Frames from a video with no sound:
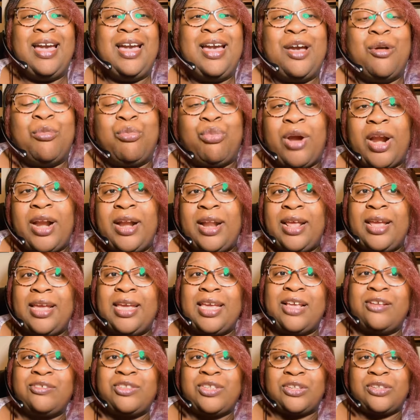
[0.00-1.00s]
Brennan
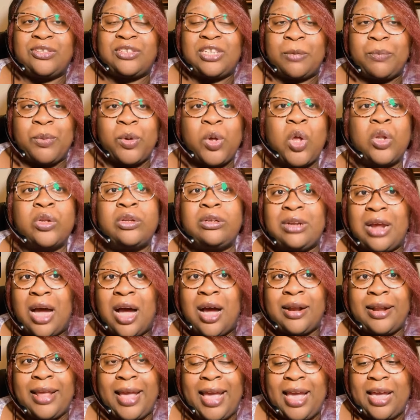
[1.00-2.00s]
gives his typical
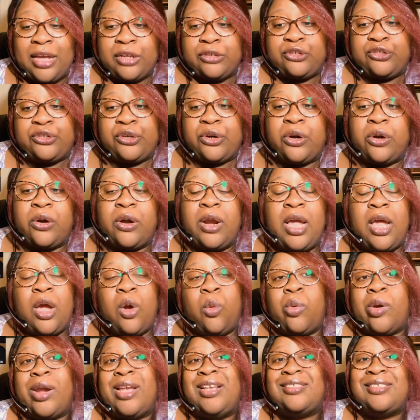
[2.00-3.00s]
non-answer,
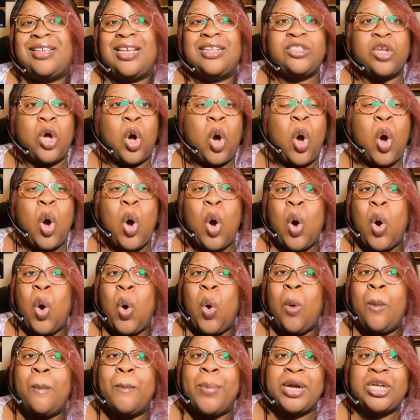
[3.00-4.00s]
where he says a
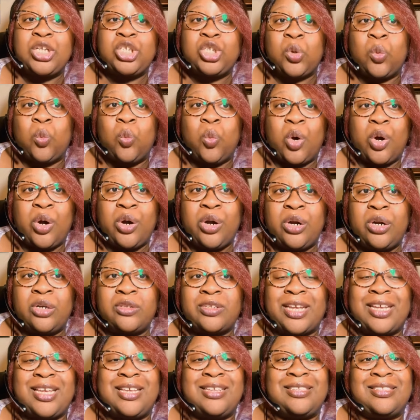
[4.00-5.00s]
whole bunch of
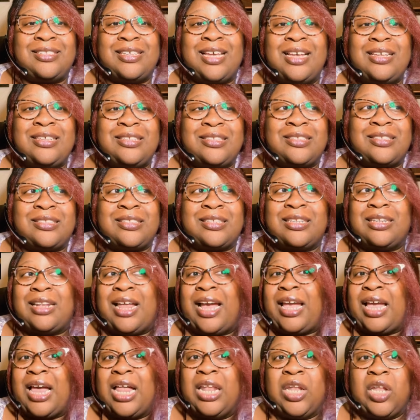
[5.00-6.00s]
words, like he says
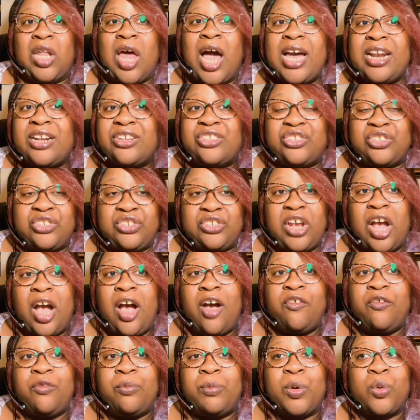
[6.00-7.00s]
like a lot of
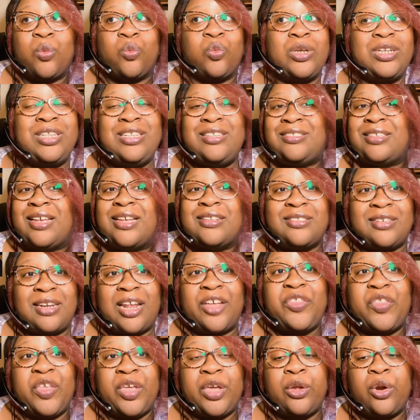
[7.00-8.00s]
stuff, but really says
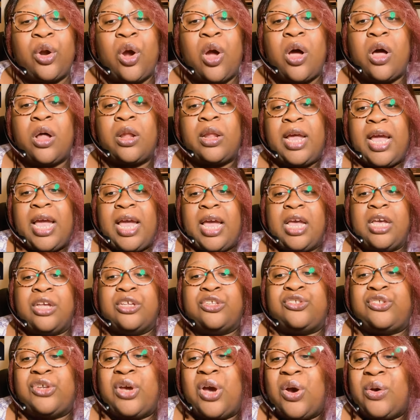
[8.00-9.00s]
nothing at all.
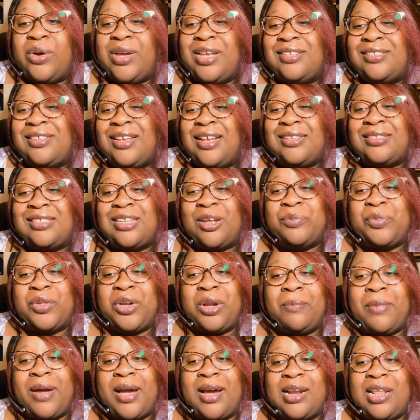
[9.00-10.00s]
So he says
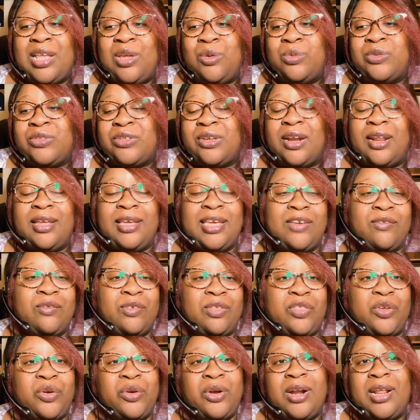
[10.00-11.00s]
something about they're
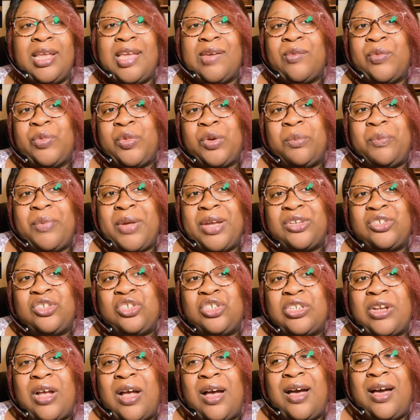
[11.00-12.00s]
going to give it their best
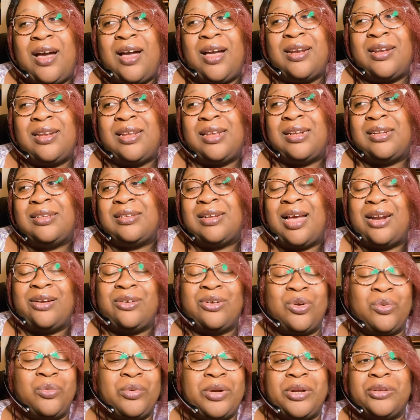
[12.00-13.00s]
shot. And I
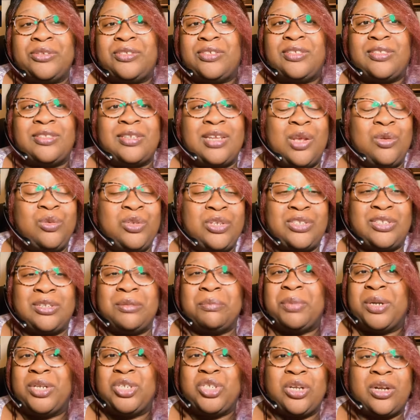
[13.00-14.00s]
don't know what else he said. It was just
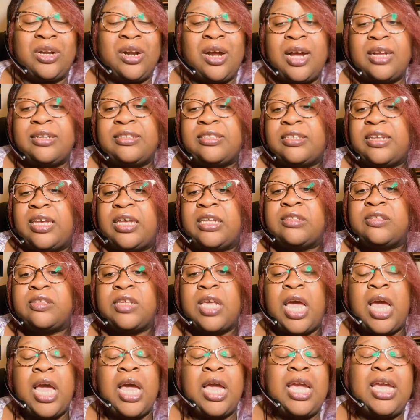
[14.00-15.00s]
a bunch of nonsense.
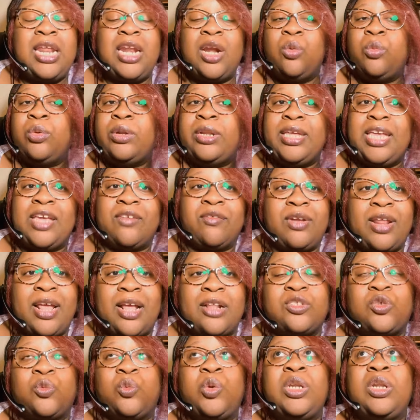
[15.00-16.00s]
He didn't really give an
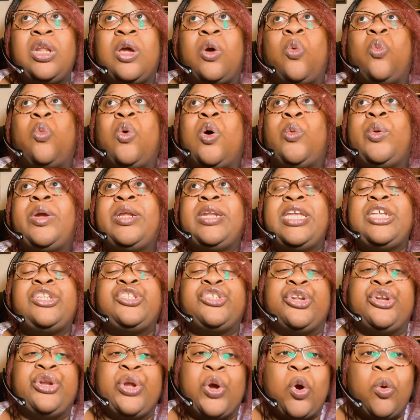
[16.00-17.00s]
answer. We know what we need
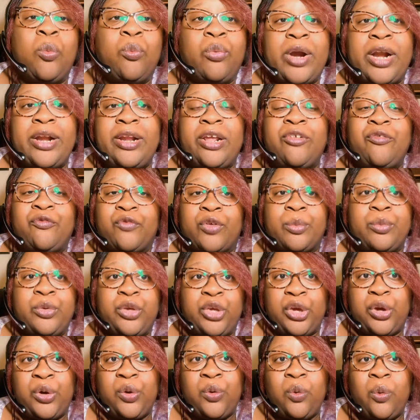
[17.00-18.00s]
to know, Brennan, from
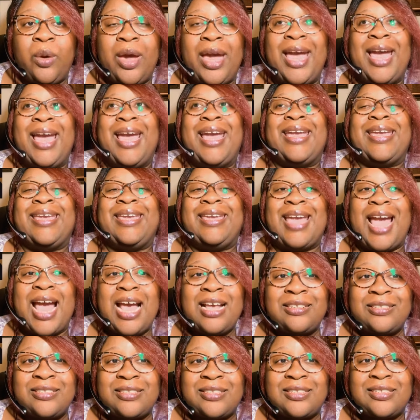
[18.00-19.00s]
you.
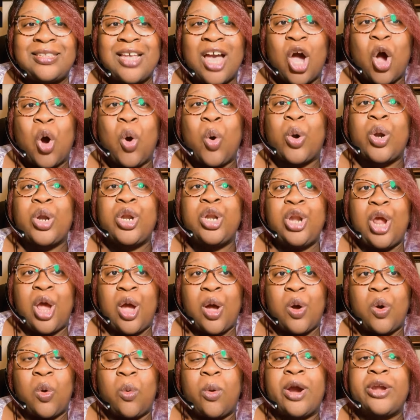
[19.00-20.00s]
Yes or
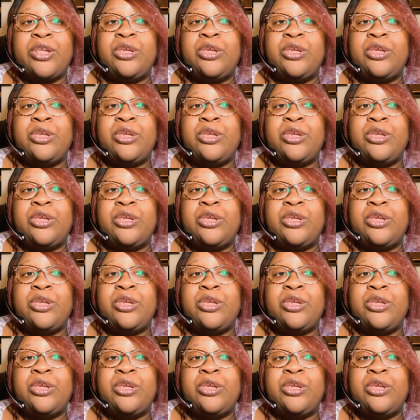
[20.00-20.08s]
no? Are